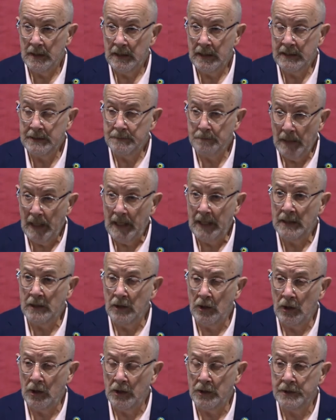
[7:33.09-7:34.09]
He's my
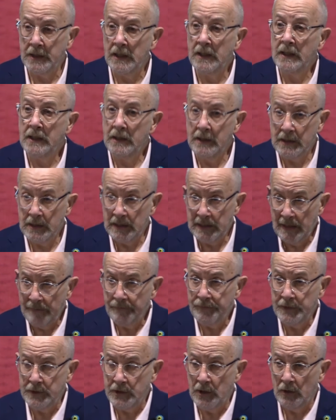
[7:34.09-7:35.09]
Lord. You can
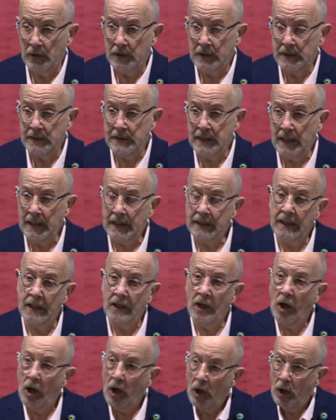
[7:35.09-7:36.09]
have the donkey, take
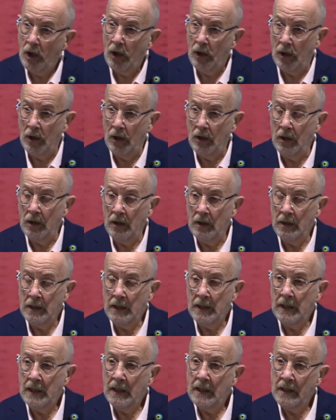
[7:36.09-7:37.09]
it. Or
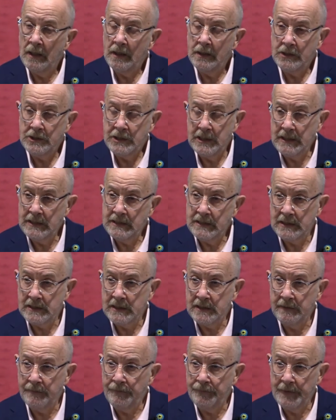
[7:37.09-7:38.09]

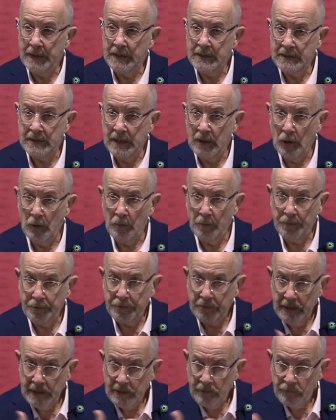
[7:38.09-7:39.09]
Jesus had fixed it up,
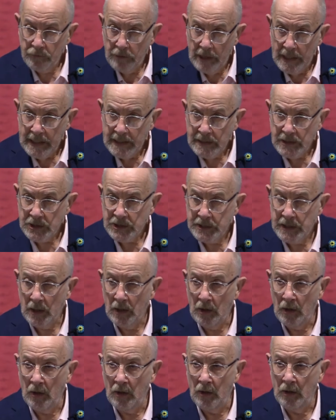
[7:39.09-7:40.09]
prearranged it
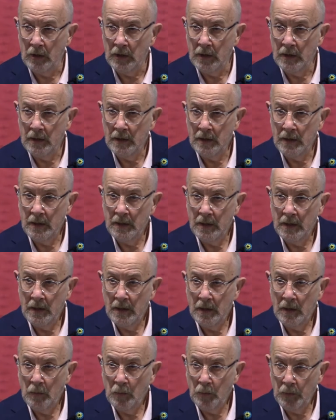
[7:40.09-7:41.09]
all
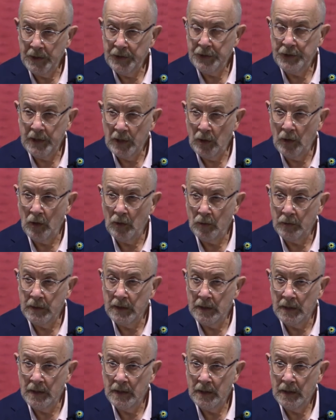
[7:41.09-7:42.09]
with the
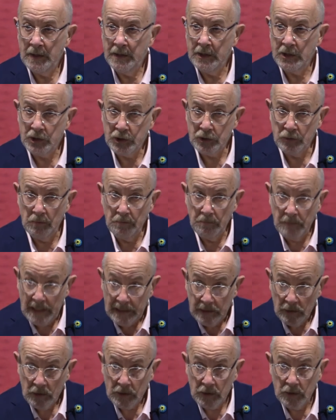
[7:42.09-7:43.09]
owner, that some
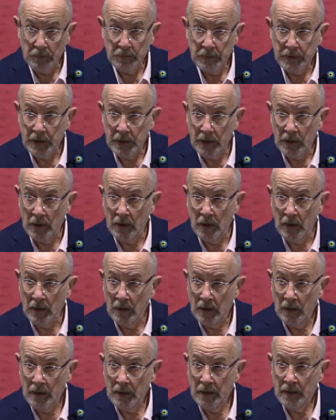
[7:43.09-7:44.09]
men will come to
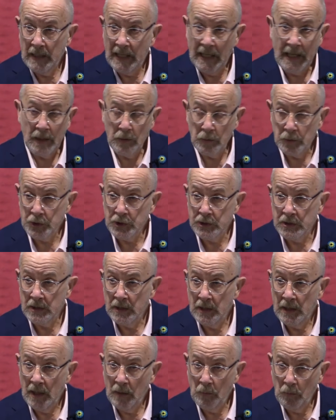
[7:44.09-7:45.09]
your house
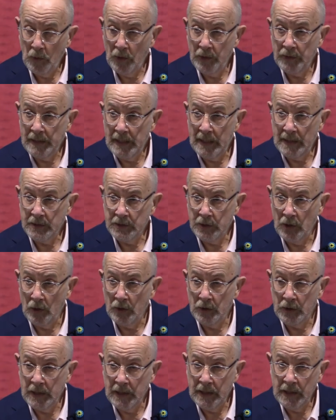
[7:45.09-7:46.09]
and want that
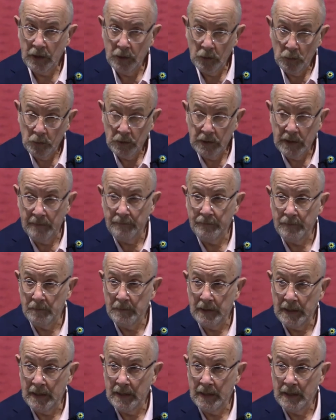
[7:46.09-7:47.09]
donkey. You give
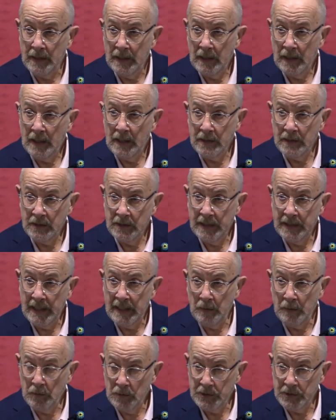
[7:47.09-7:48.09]
them it and
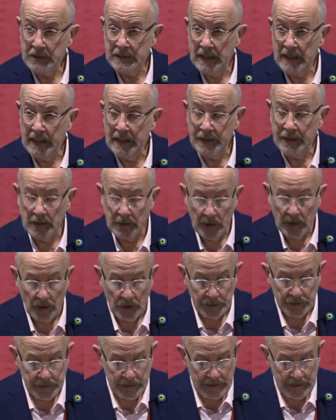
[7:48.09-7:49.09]
they will say, the
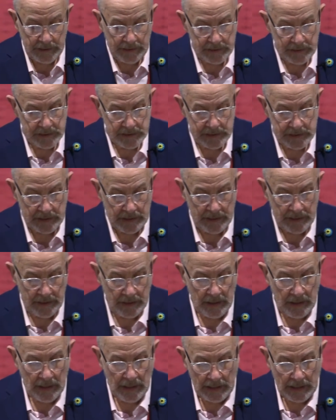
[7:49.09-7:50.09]
Lord needs it.
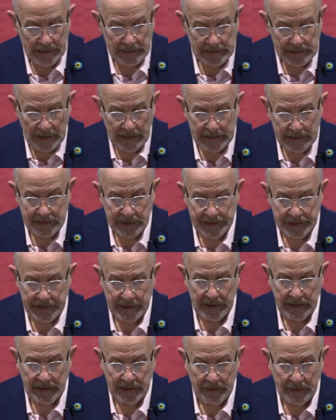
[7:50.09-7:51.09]
I'd like to
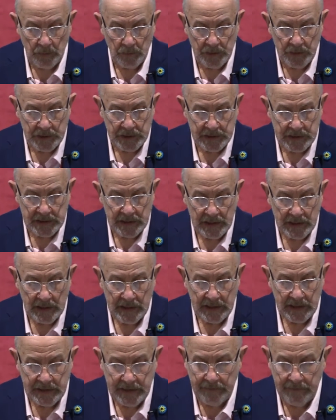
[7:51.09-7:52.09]
think it was
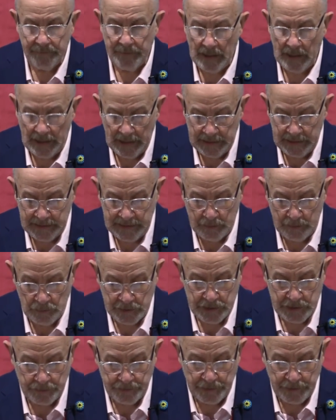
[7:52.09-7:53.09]
divine, it
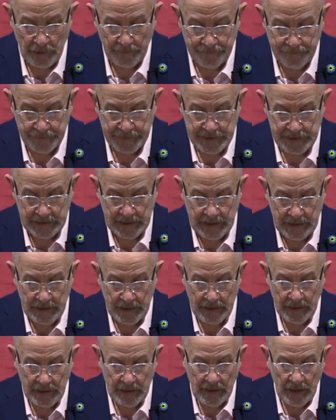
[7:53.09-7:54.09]
was a prophecy.
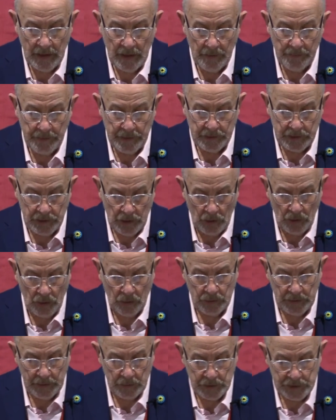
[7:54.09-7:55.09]
But not
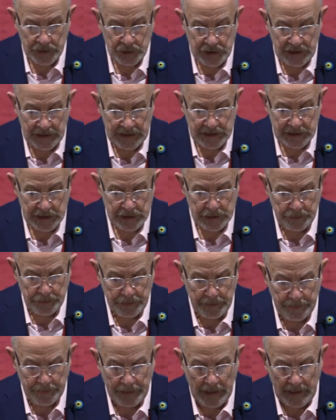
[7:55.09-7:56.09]
only was Jesus
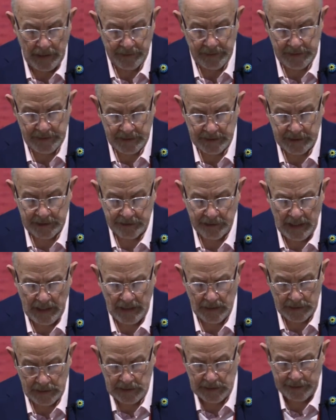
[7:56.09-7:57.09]
preparing the
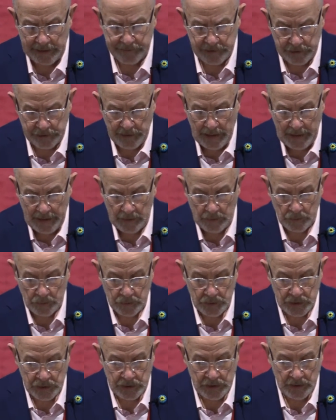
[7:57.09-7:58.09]

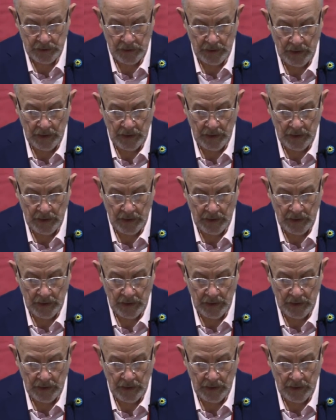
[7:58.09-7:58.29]
crowds,